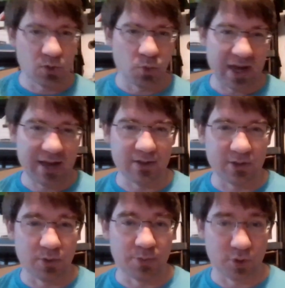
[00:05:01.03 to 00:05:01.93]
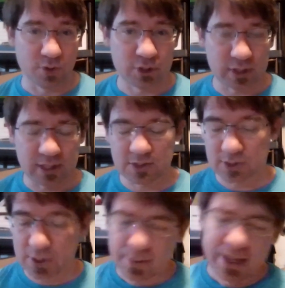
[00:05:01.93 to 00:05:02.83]
the way that you would approach this.
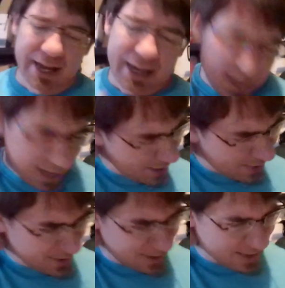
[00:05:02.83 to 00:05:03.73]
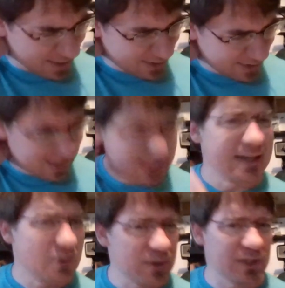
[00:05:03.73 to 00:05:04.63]
So I think that that's an
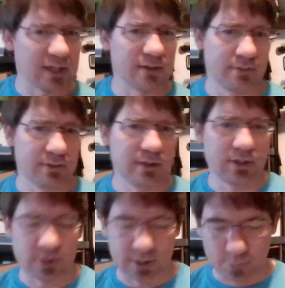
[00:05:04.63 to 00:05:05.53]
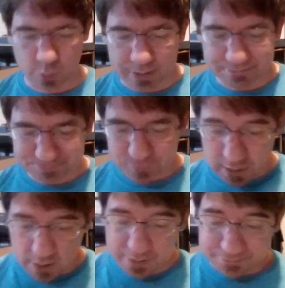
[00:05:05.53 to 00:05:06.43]
interesting point.
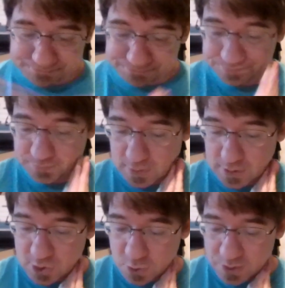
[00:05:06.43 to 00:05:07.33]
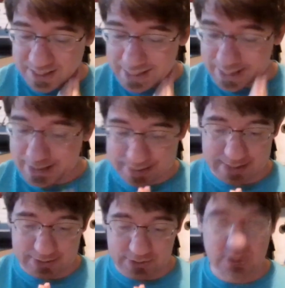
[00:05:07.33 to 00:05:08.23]
All right. So in any
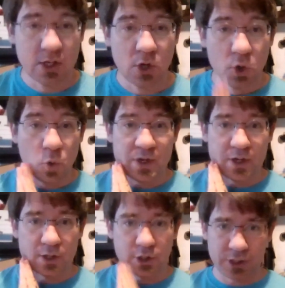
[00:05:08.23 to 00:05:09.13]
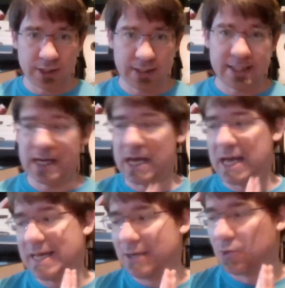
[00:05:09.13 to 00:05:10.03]
case, we are currently
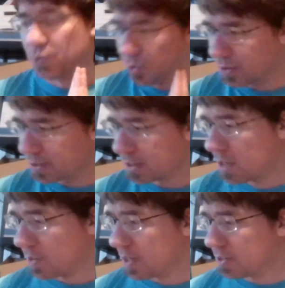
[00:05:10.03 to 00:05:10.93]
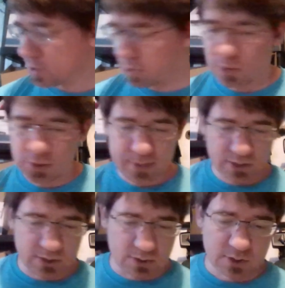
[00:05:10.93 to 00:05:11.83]
en route, right, to
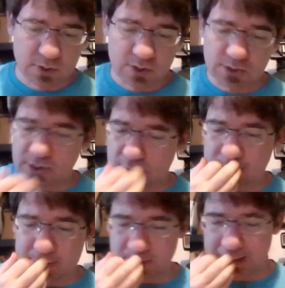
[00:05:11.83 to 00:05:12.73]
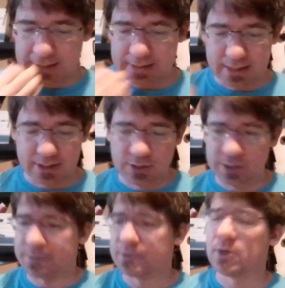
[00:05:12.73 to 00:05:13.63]
Tune. So let's go ahead and take a
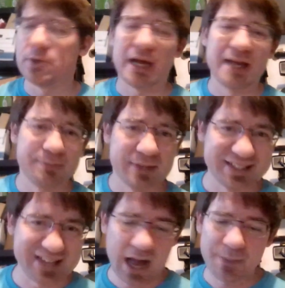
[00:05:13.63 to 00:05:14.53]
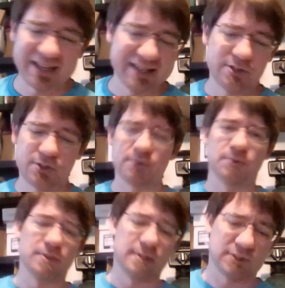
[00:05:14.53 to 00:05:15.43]
look. So I'm hopping
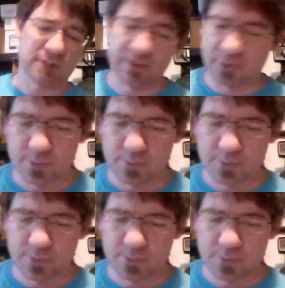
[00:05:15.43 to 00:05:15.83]
into this. They have